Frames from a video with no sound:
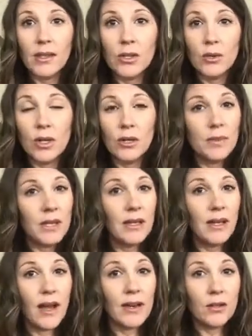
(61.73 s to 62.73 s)
you could
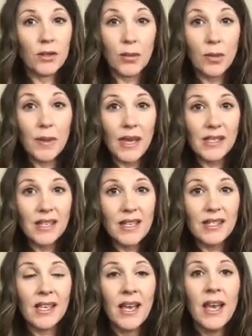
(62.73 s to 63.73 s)
be on a normal
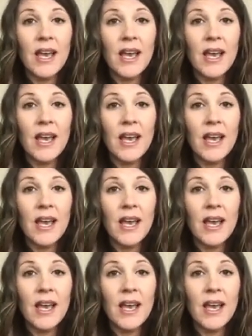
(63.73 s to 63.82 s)
basis.